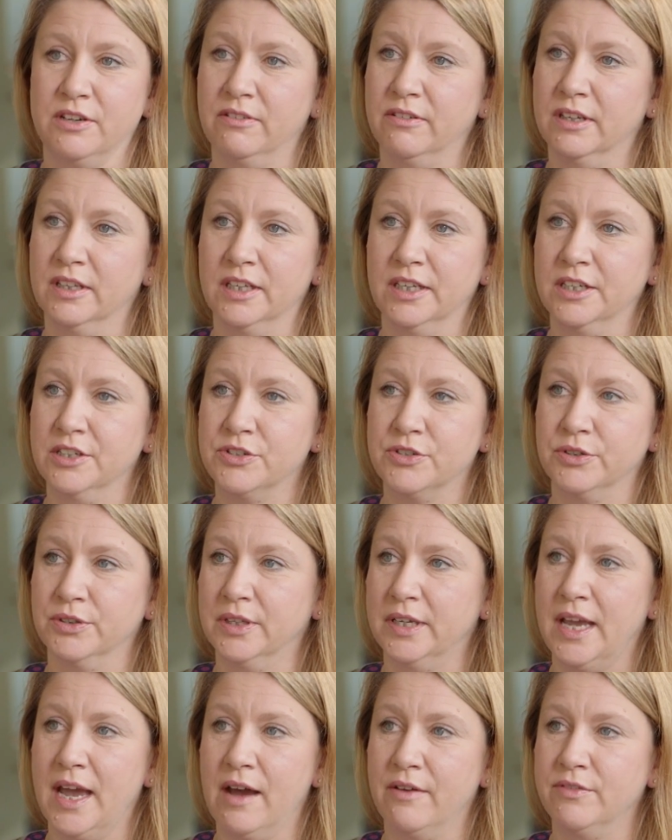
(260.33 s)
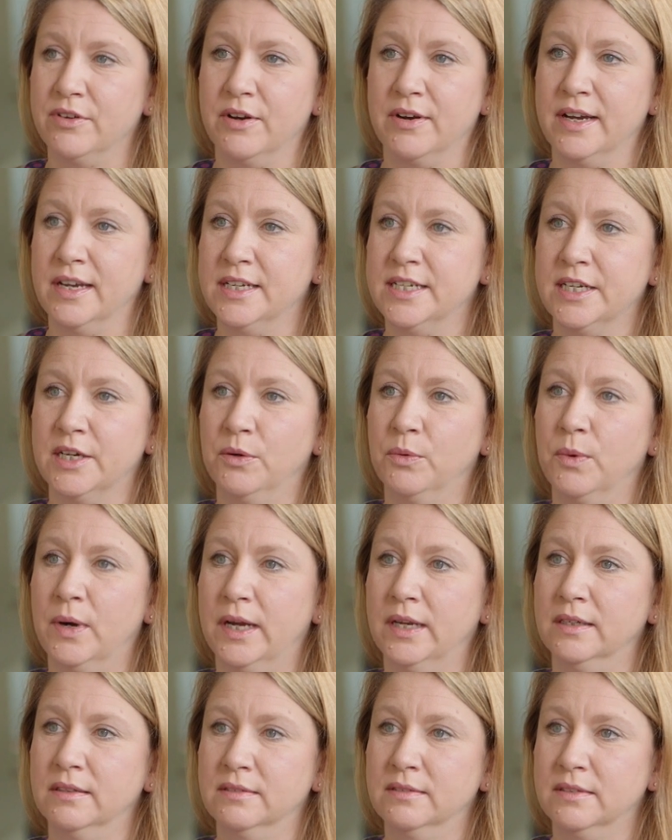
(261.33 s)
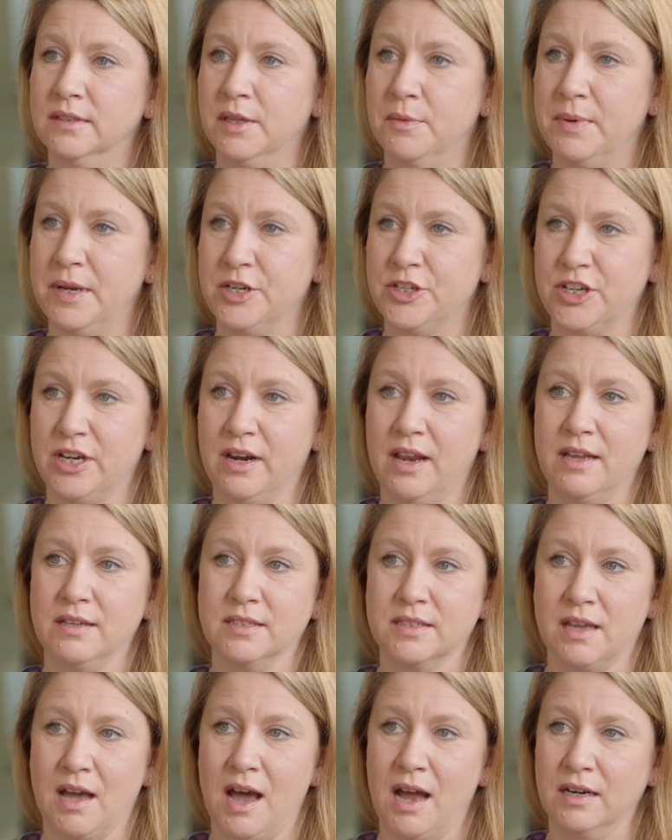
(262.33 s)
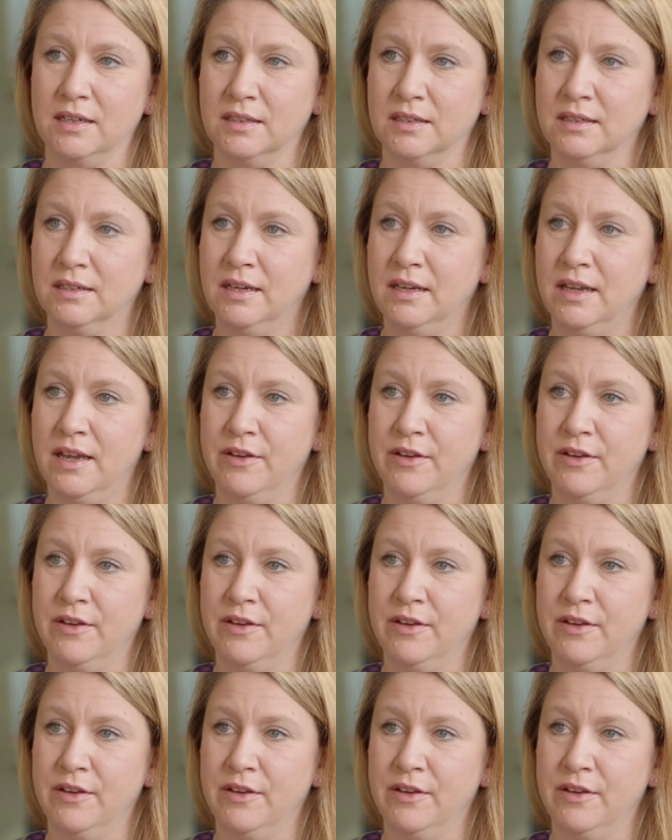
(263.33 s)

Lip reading: you really truly have no idea what the patient has gotten,